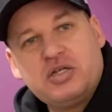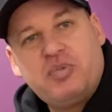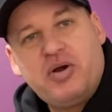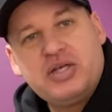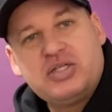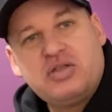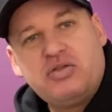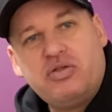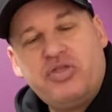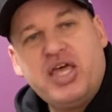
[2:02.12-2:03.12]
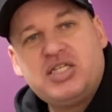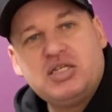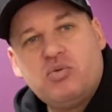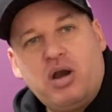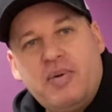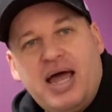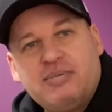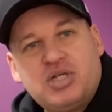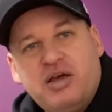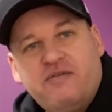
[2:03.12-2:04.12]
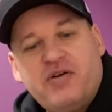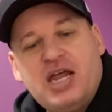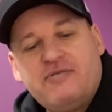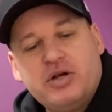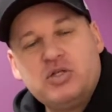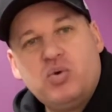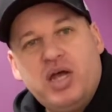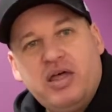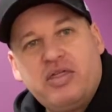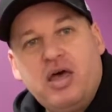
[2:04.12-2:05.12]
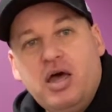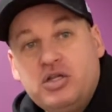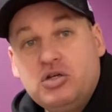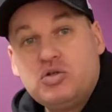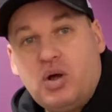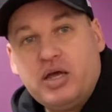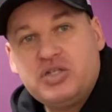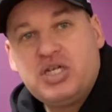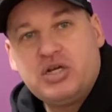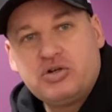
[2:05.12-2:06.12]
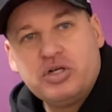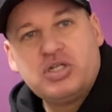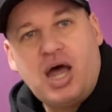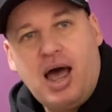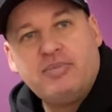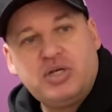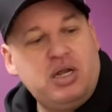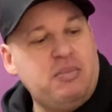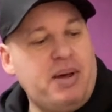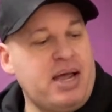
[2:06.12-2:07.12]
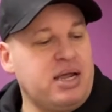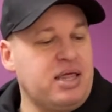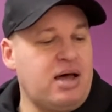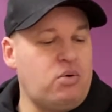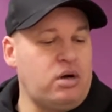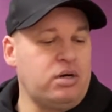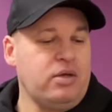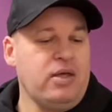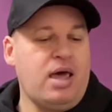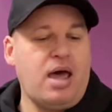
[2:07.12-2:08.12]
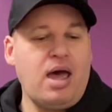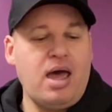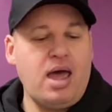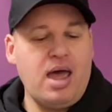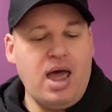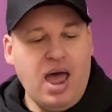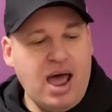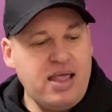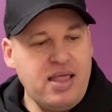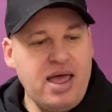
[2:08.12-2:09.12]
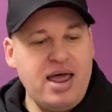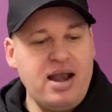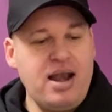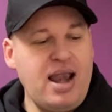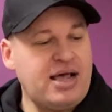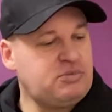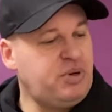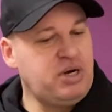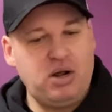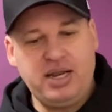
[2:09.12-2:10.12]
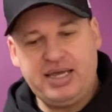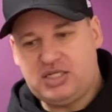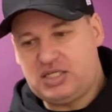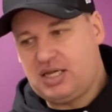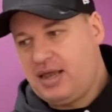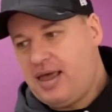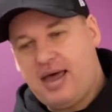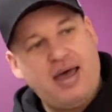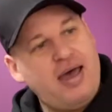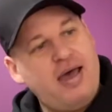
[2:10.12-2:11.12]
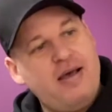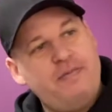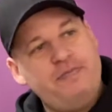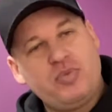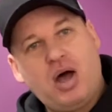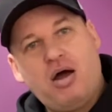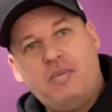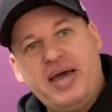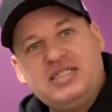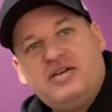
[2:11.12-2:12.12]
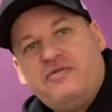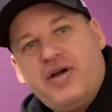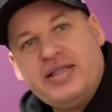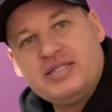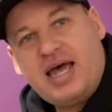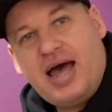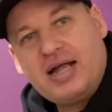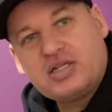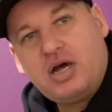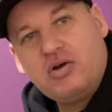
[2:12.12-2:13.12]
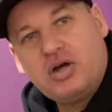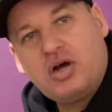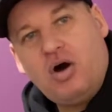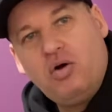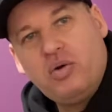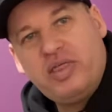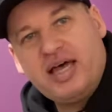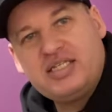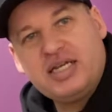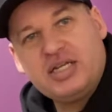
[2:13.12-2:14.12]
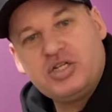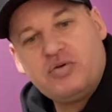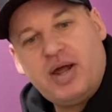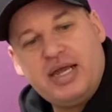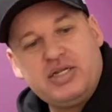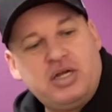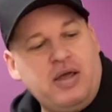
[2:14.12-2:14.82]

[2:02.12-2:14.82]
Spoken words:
Spirits. This is one of my absolute favourites with 2 swallows citrus, absolute banger that one. And then last but not least, our amazing friends at Coca-Cola with their signature range.